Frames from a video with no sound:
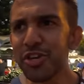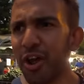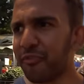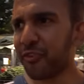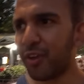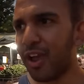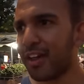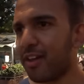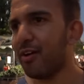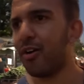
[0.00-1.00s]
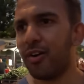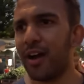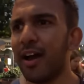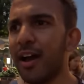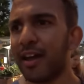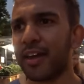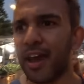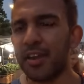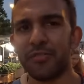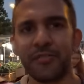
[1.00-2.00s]
you don't feel like you're
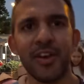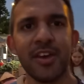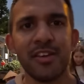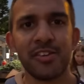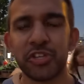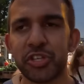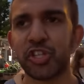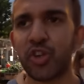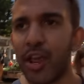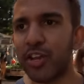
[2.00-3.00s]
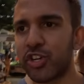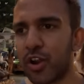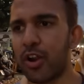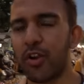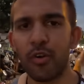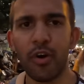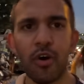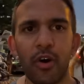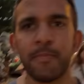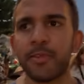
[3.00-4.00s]
kind of just a stranger
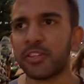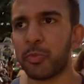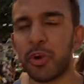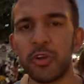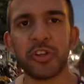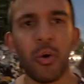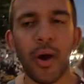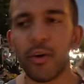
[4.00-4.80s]
or someone who's not